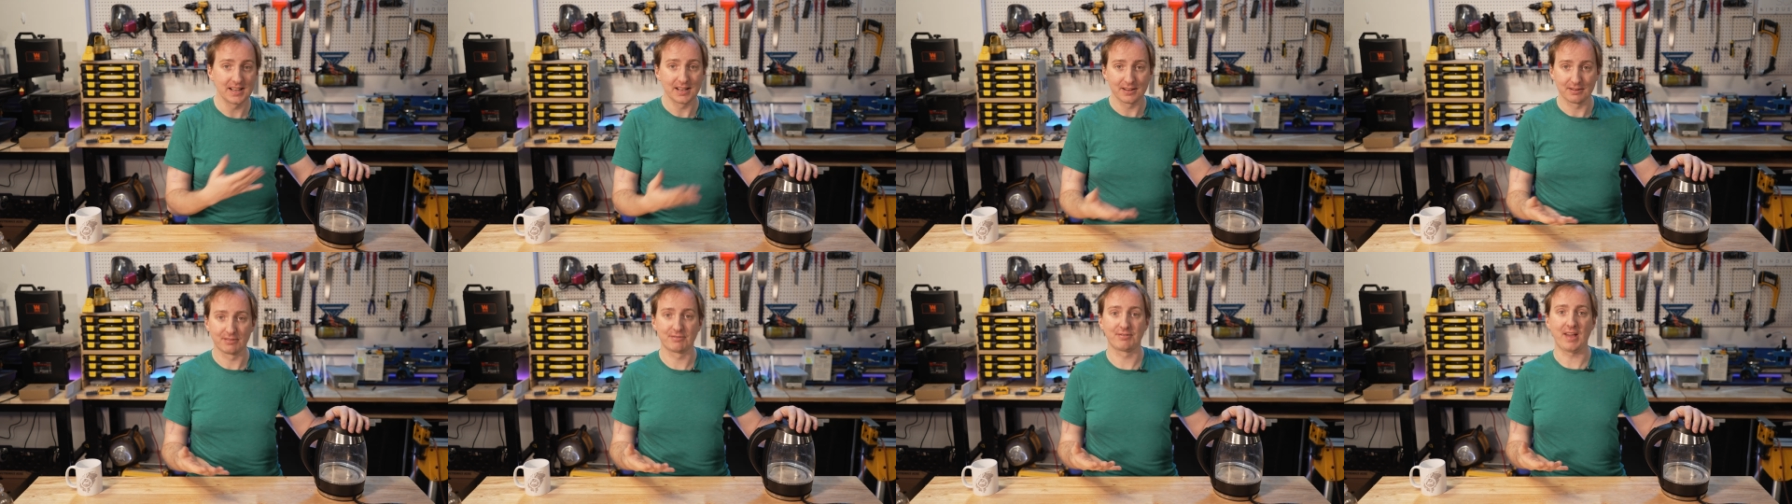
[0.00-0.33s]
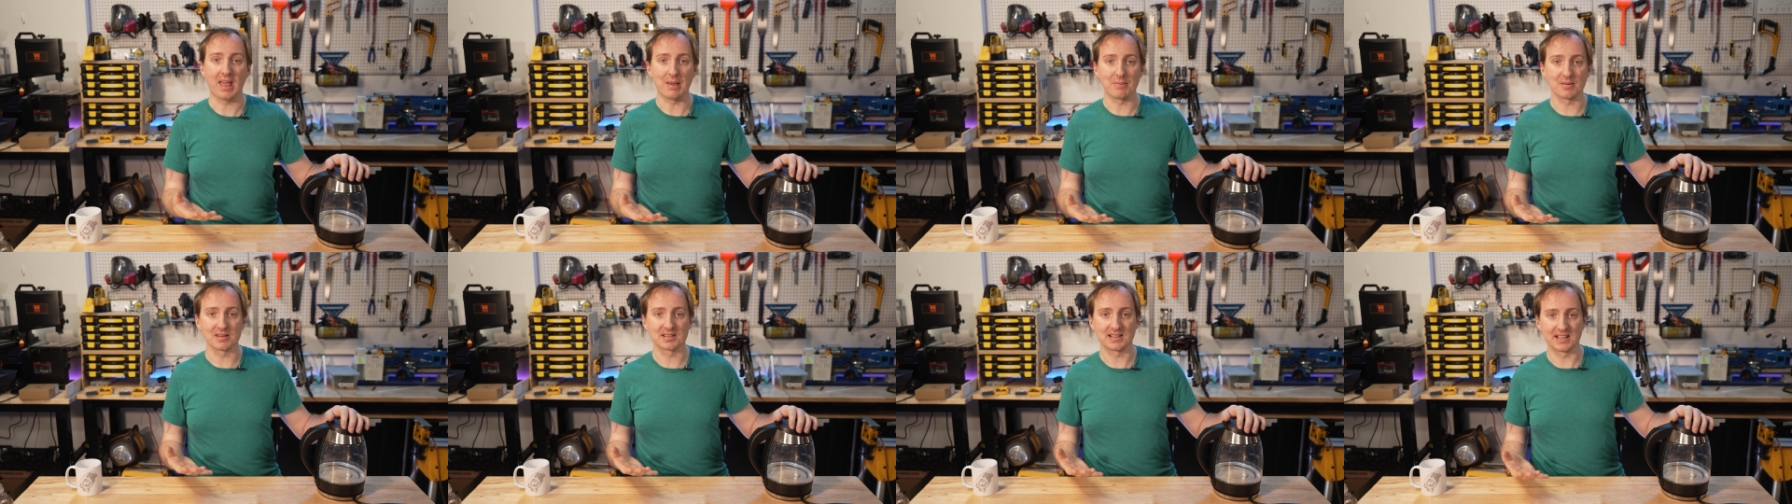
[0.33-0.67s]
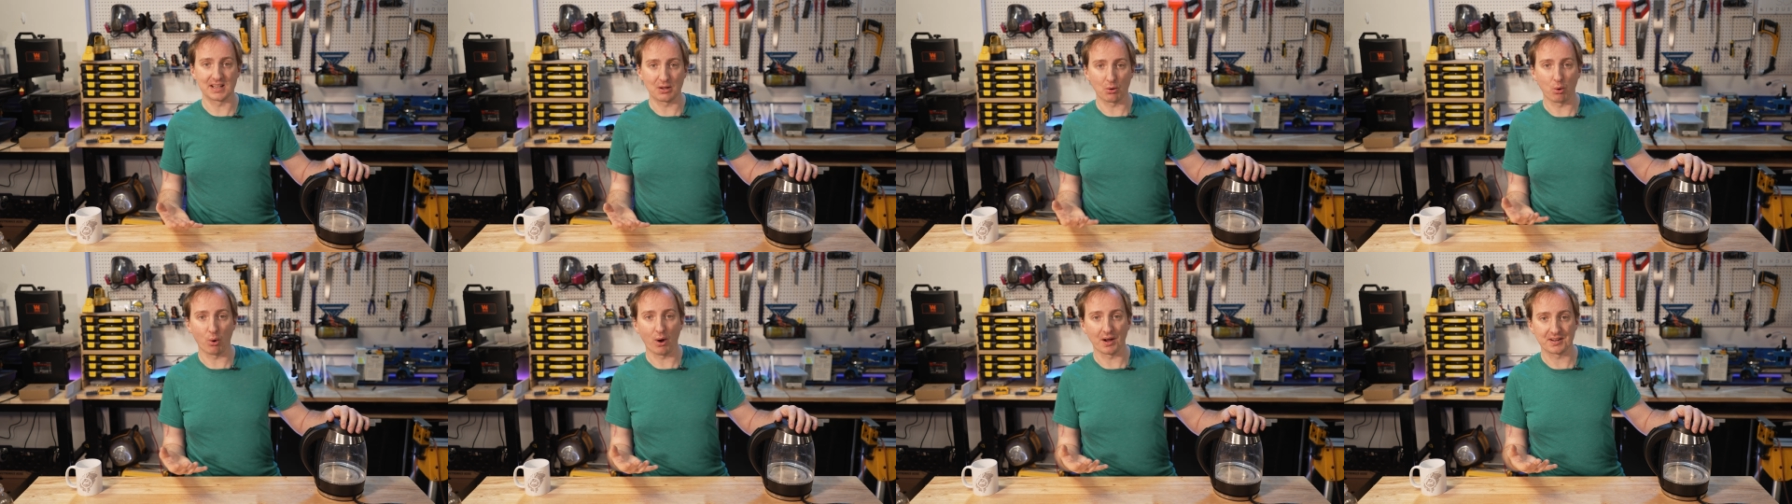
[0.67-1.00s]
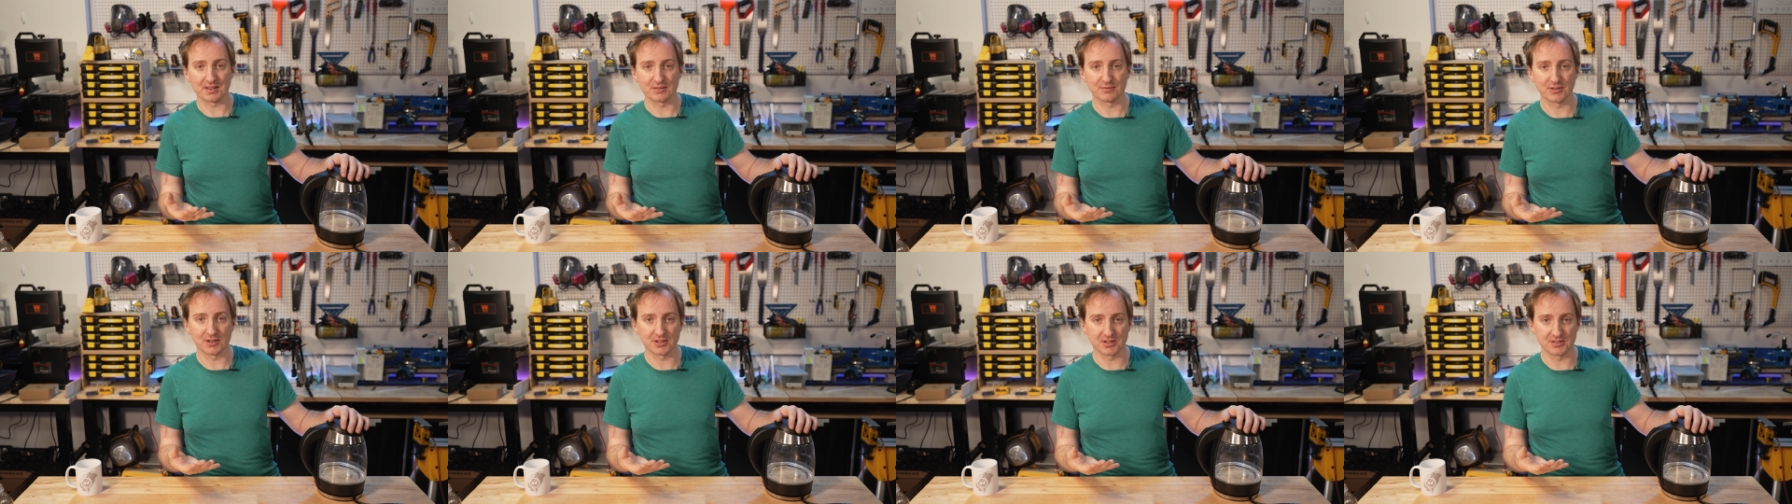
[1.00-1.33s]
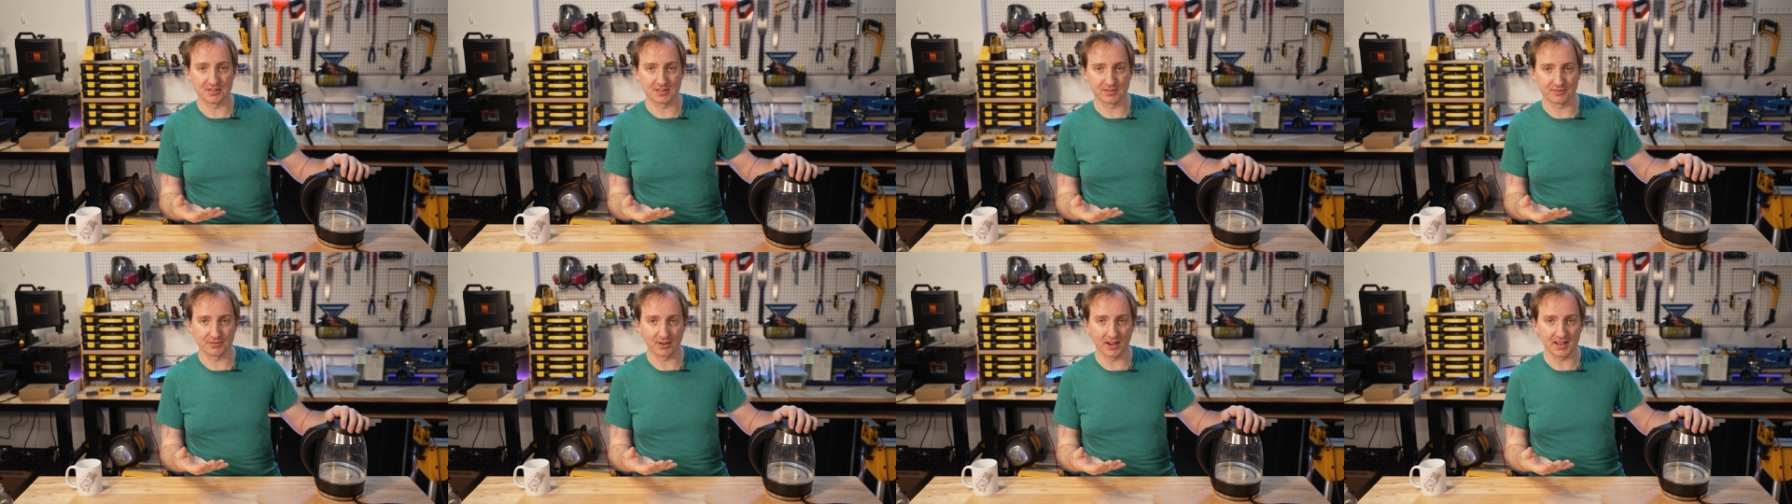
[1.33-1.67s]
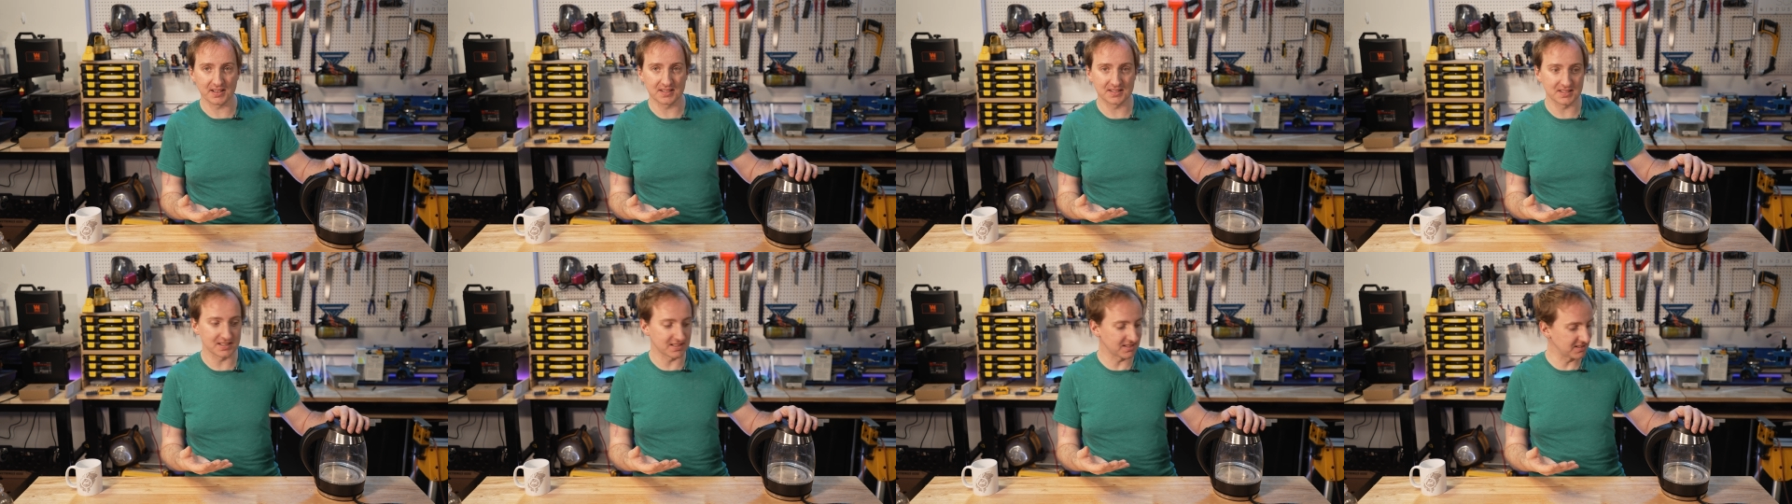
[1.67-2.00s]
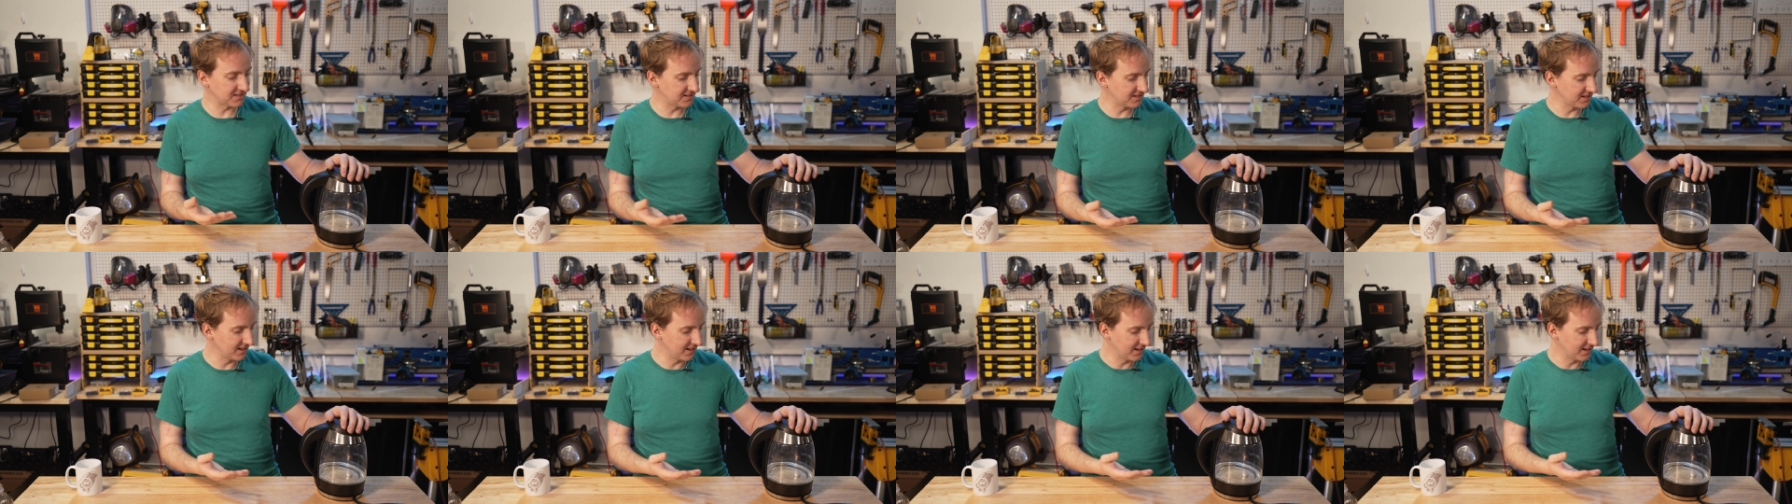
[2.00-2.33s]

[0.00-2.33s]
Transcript: famously quite efficient devices.